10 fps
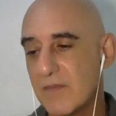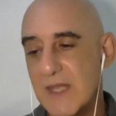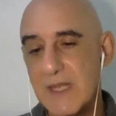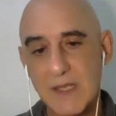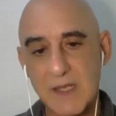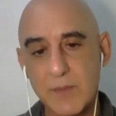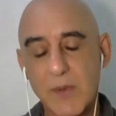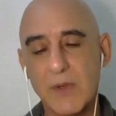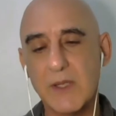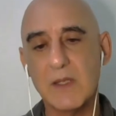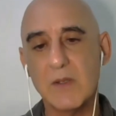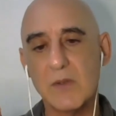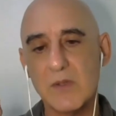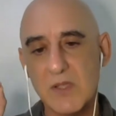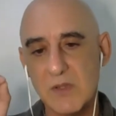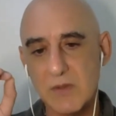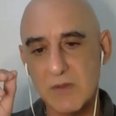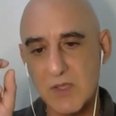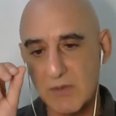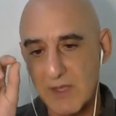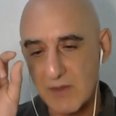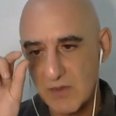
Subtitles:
needling a point or to doing